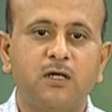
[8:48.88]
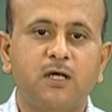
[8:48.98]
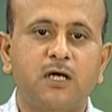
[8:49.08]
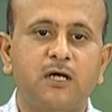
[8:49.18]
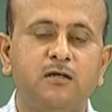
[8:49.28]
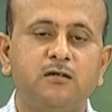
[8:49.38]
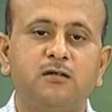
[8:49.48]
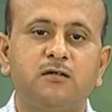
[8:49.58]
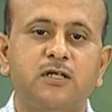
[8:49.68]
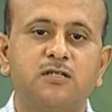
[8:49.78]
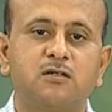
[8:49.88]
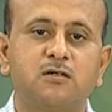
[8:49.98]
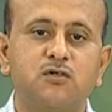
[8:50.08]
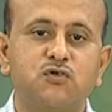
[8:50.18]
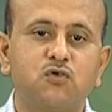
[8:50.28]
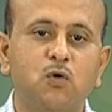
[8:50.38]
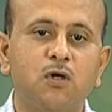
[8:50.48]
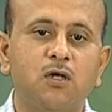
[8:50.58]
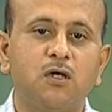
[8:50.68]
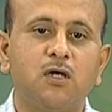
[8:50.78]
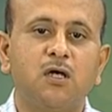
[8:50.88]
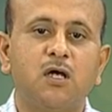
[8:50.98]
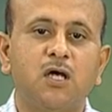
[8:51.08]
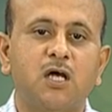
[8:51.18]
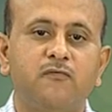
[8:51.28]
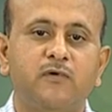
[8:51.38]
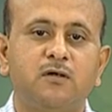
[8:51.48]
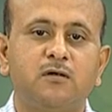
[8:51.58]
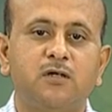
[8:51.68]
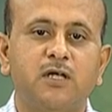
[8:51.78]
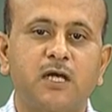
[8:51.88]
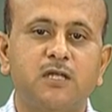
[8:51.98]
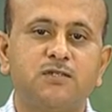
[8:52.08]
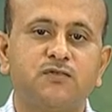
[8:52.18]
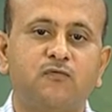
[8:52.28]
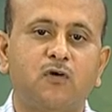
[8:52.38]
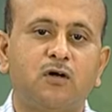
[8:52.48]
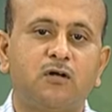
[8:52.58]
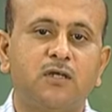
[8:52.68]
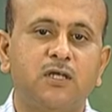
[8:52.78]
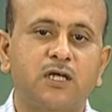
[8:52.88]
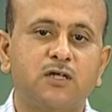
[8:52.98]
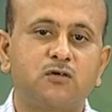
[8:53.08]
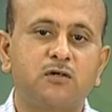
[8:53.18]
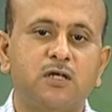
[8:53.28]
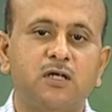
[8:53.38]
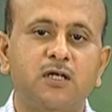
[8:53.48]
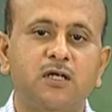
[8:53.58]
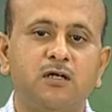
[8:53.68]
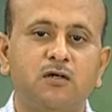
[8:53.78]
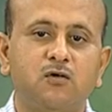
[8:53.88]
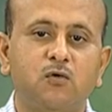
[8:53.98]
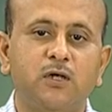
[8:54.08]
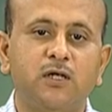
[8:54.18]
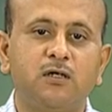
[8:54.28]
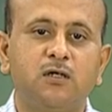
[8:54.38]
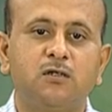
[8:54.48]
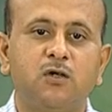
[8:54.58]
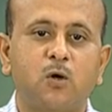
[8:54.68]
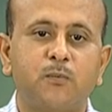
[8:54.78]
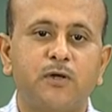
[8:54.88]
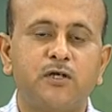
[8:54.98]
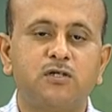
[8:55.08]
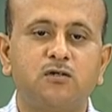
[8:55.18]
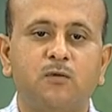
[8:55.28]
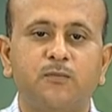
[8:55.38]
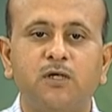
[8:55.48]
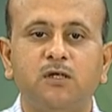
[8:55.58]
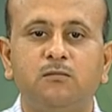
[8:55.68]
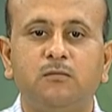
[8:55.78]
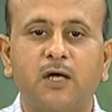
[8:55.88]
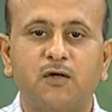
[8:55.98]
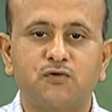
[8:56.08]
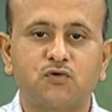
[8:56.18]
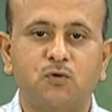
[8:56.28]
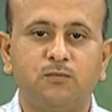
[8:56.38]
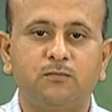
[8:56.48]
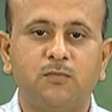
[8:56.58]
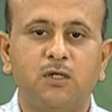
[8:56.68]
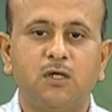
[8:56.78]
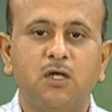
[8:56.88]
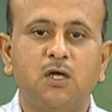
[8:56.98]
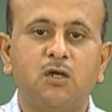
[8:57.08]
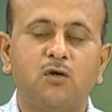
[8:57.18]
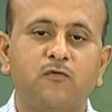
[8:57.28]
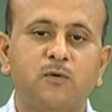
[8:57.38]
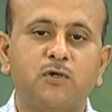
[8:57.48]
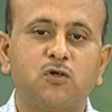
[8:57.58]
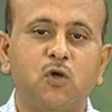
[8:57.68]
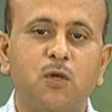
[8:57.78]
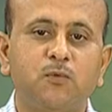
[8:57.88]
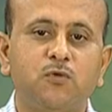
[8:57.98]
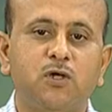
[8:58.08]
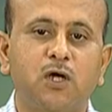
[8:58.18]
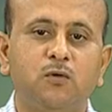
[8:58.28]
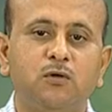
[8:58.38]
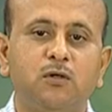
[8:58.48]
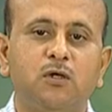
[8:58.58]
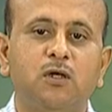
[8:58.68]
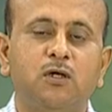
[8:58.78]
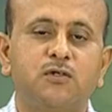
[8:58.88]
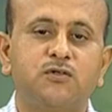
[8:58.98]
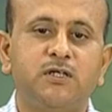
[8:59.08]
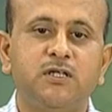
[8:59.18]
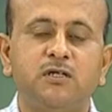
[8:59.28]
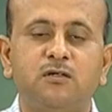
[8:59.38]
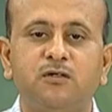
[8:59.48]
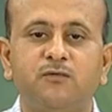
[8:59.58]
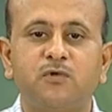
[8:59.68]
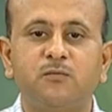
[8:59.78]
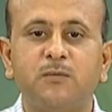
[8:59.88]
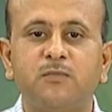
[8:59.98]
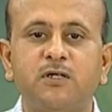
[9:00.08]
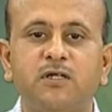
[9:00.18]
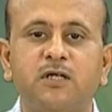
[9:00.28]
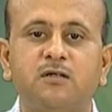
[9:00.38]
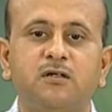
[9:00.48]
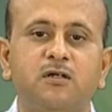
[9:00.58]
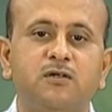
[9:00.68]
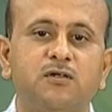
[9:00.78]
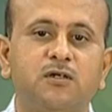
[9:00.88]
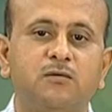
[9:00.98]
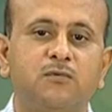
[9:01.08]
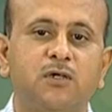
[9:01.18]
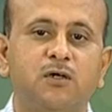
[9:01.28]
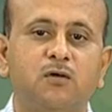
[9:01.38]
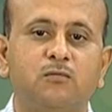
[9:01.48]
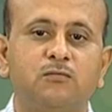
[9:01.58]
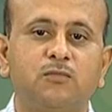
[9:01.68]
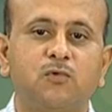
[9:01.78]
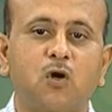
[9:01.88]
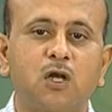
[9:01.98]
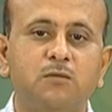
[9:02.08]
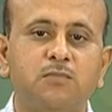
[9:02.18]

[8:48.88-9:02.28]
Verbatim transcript: and there is a console having dials for electronically controlling the operation of the microscope. Now, from the top to down, so here you have to remember that the uh, column